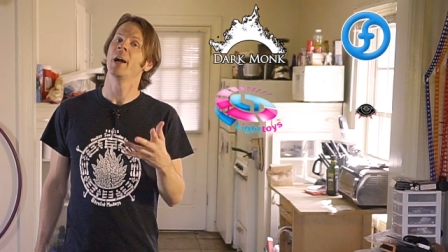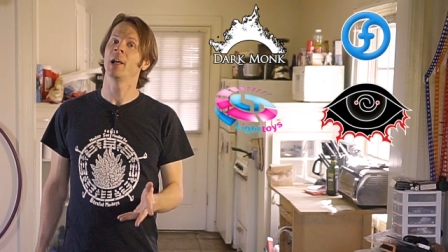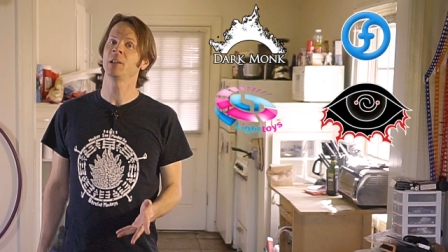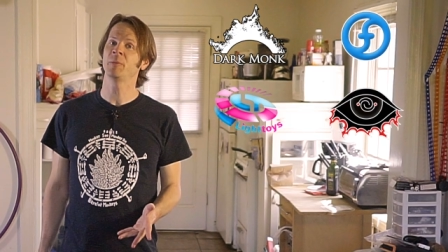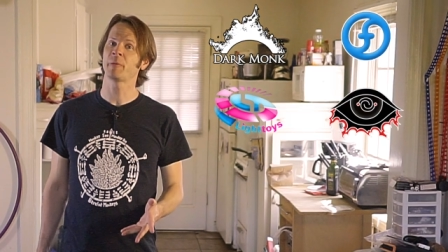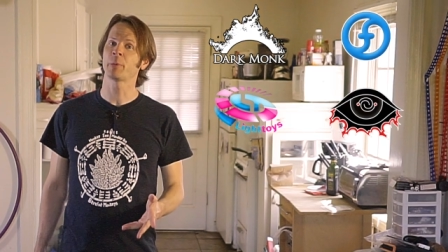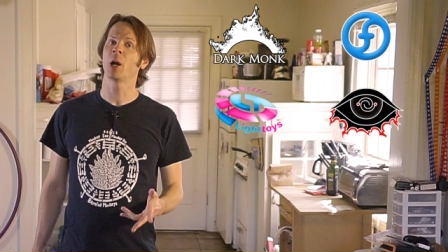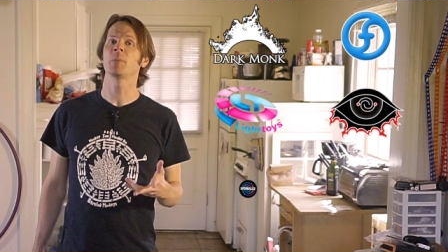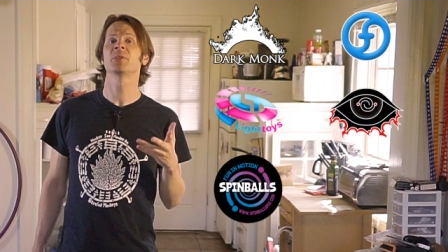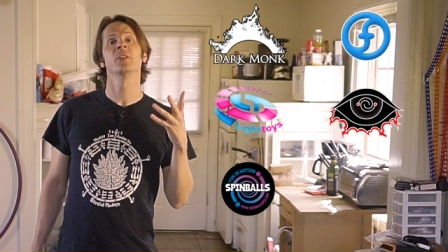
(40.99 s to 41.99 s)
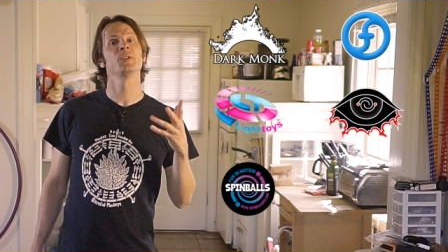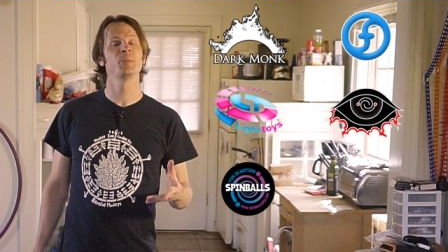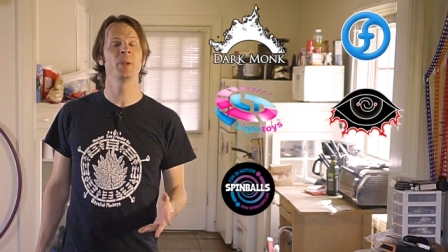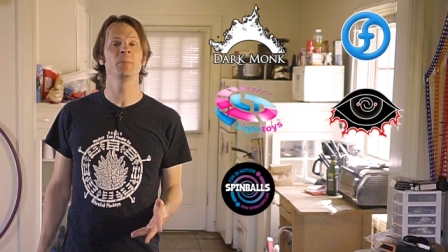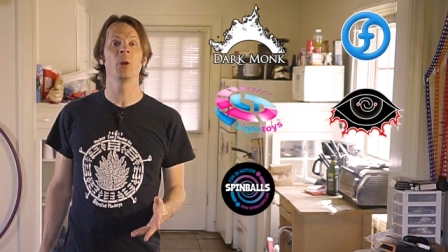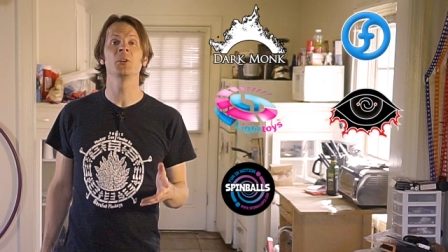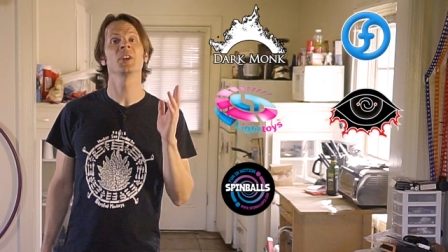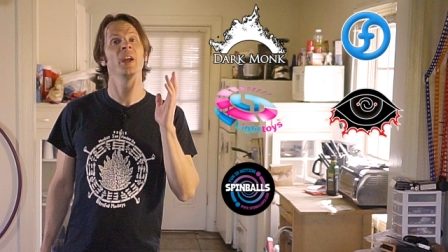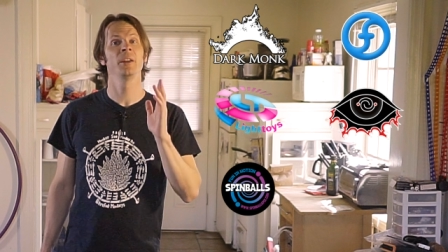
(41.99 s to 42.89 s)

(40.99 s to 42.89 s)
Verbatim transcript: LMF Props, Spinballs,